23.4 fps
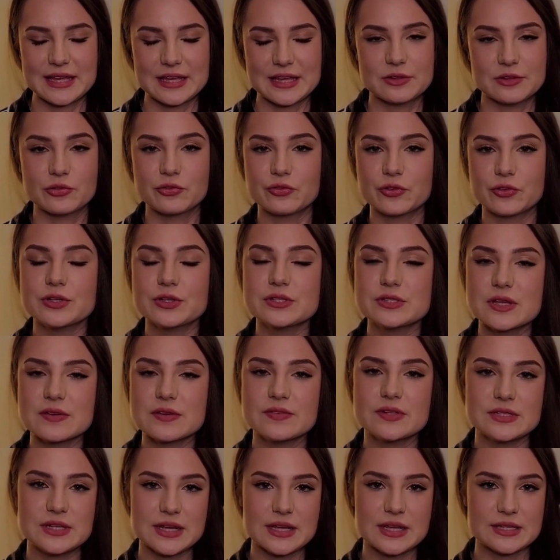in the first
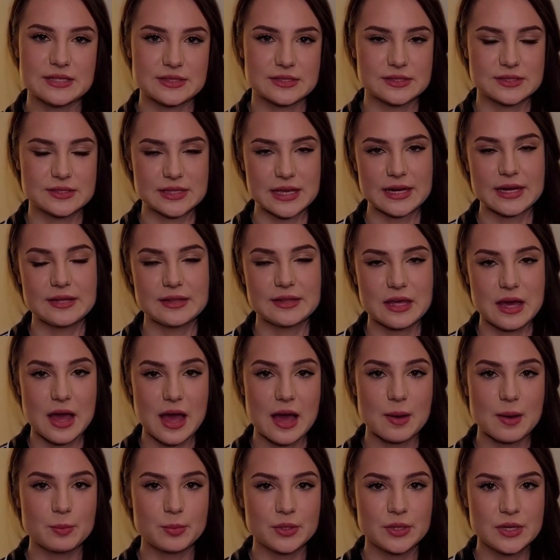7 days since getting the
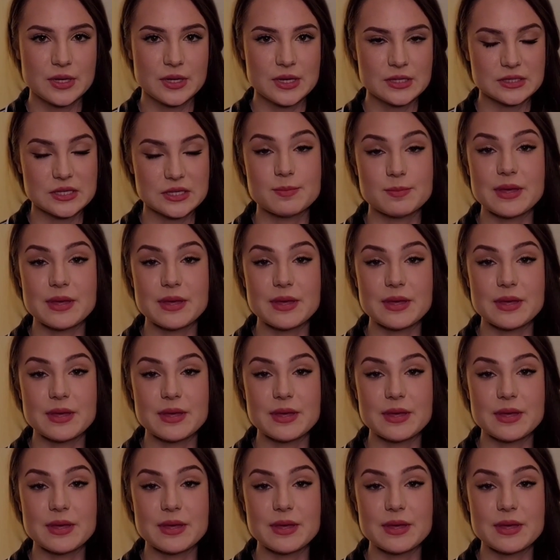app to